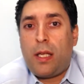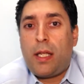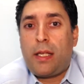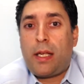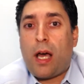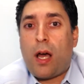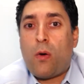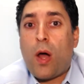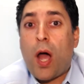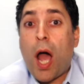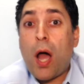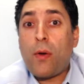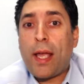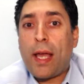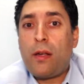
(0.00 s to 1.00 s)
Now,
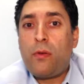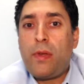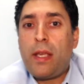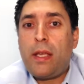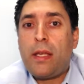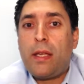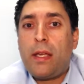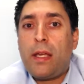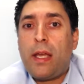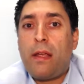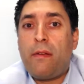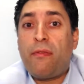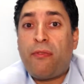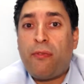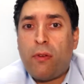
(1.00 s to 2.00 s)
how can we
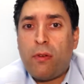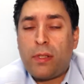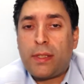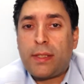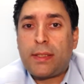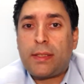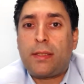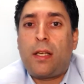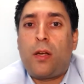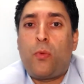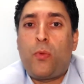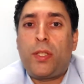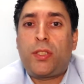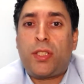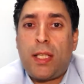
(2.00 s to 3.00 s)
enforce
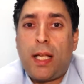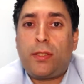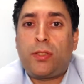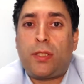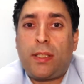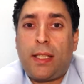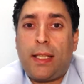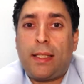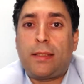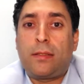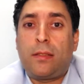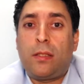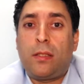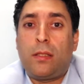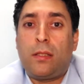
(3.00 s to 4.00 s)
which ledger is
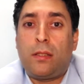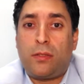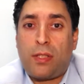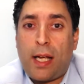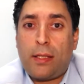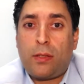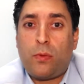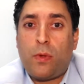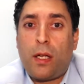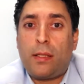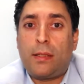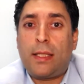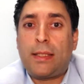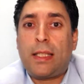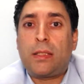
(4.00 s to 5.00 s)
the right one?
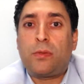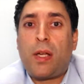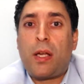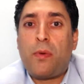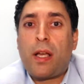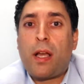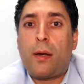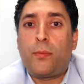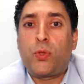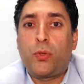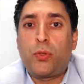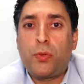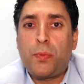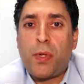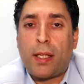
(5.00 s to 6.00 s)
This is where we come to
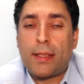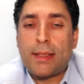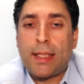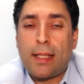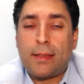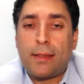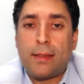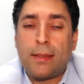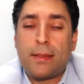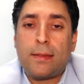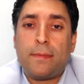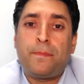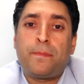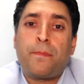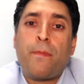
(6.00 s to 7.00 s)
group consensus.
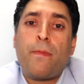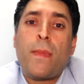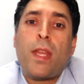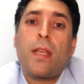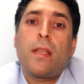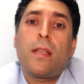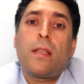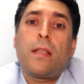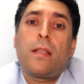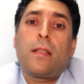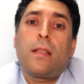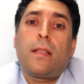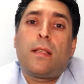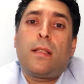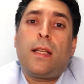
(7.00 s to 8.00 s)

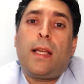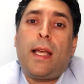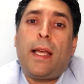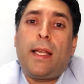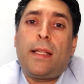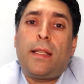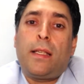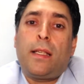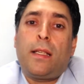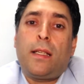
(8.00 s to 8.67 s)
In